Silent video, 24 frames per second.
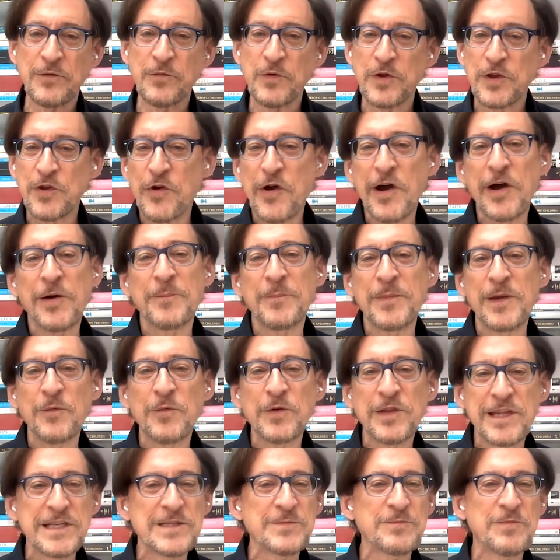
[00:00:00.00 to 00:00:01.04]
Will you help me with
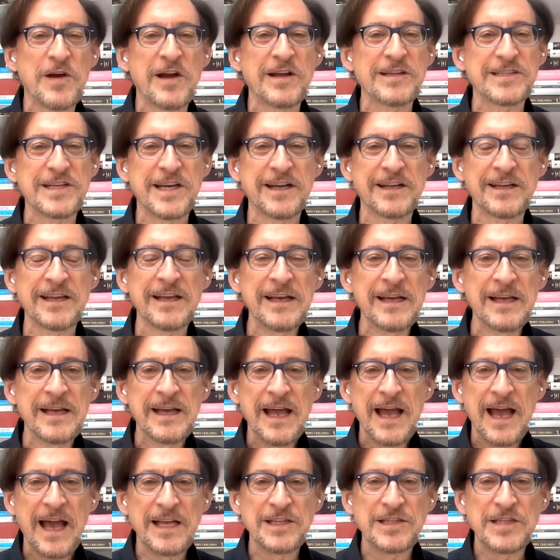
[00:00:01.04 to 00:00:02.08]
this project?
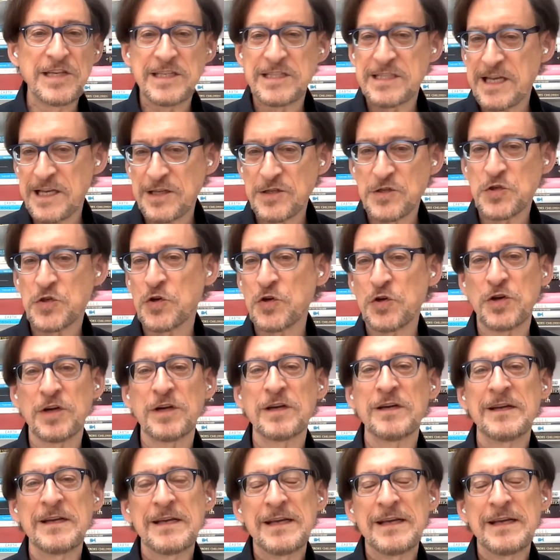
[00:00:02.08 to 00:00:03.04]
And she said, sure.